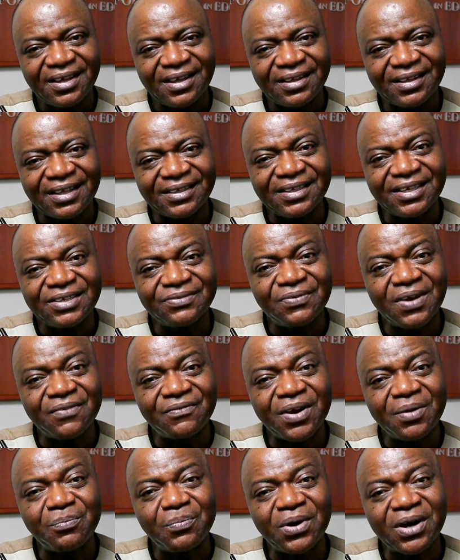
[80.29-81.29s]
And I think it's very,
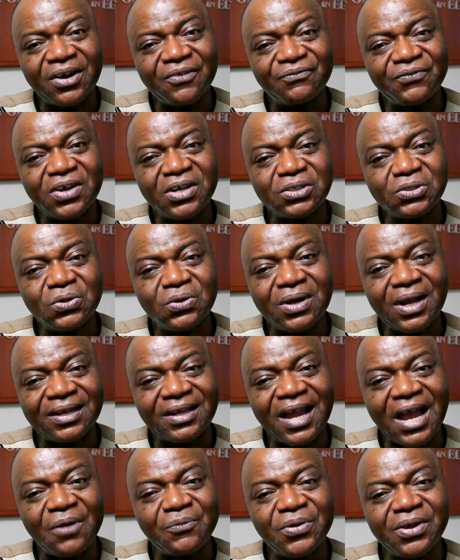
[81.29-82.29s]
very important for us to look at
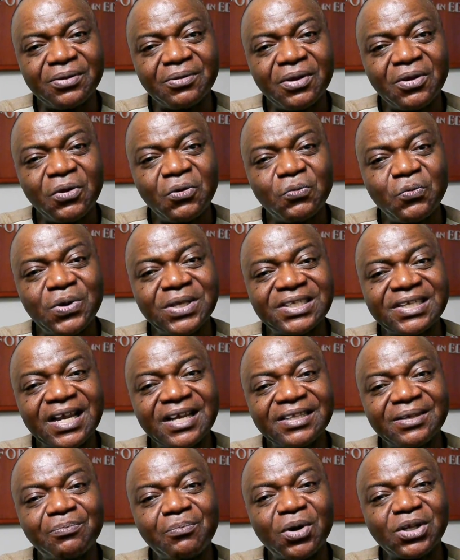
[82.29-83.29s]
how we, we
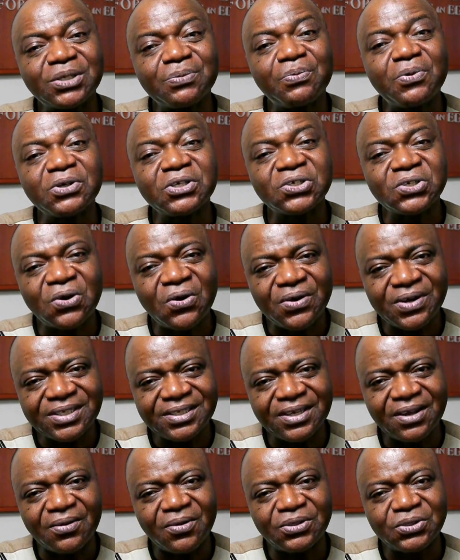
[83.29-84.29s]
tell the multiple
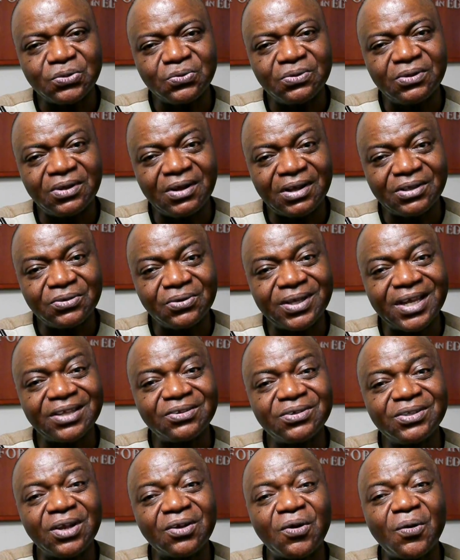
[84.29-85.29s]
stories the, to
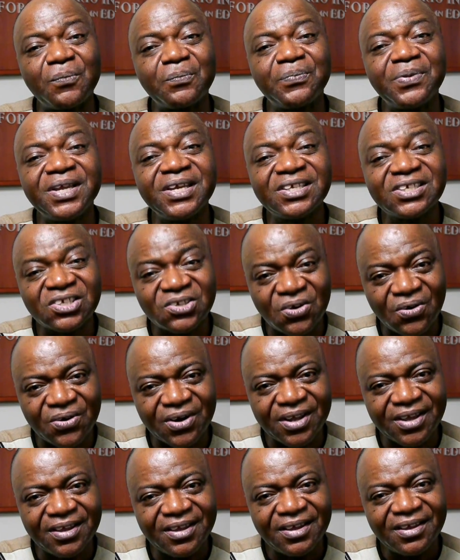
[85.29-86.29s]
get to the complete
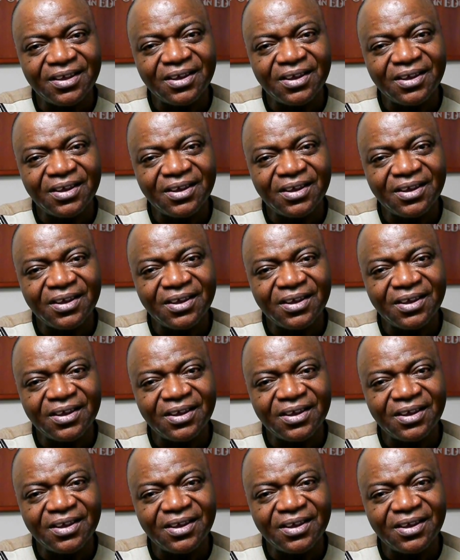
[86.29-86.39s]
story